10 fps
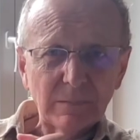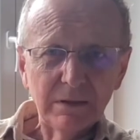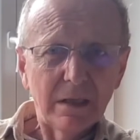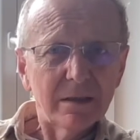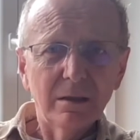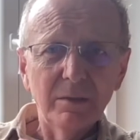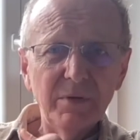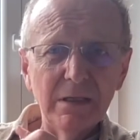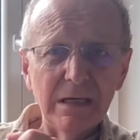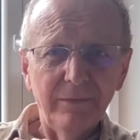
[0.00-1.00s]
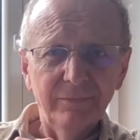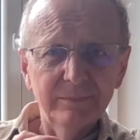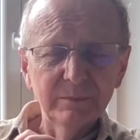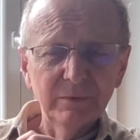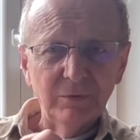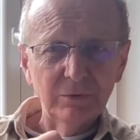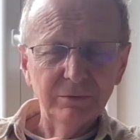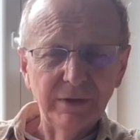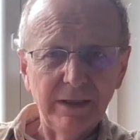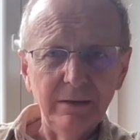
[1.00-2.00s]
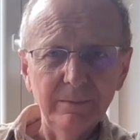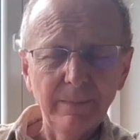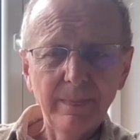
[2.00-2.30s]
That's gonna be enough for today.